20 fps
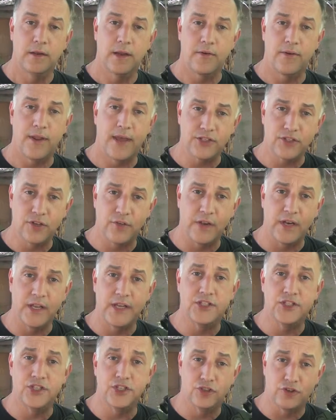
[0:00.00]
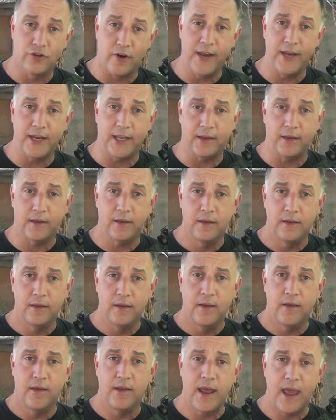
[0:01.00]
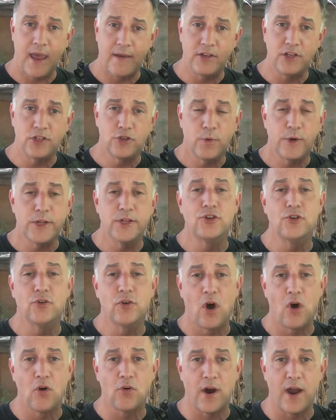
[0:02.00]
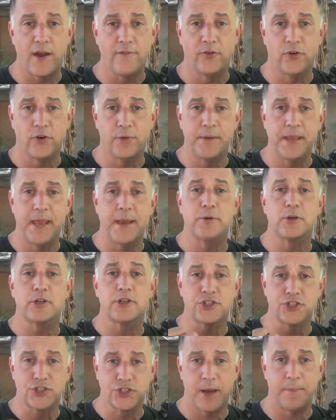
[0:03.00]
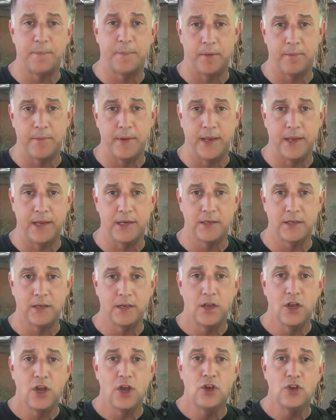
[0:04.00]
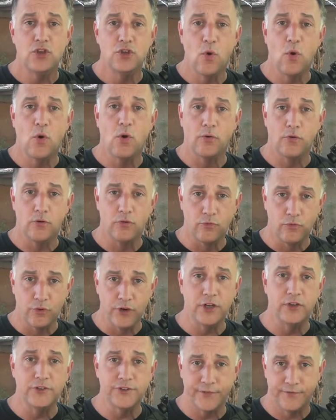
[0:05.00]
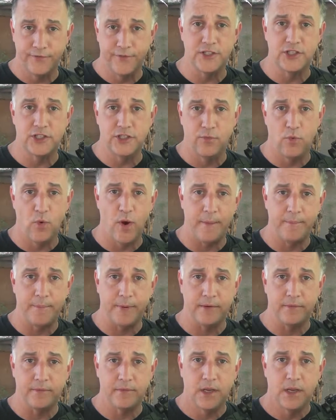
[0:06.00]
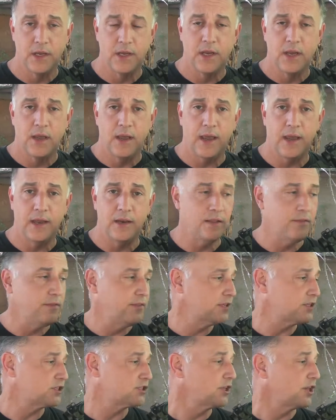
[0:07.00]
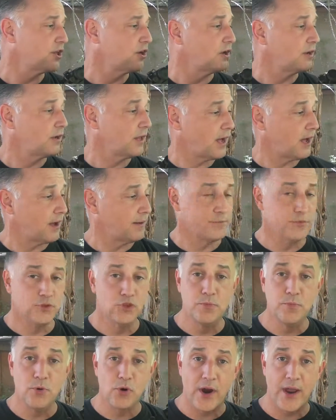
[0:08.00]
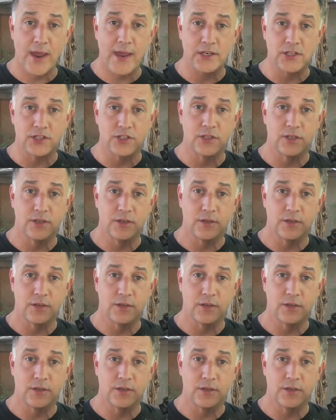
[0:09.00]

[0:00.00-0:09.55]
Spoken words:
Now next on the list is training, and having .22 long rifle to be able to supplement your real defensive weapon. And this little Umarex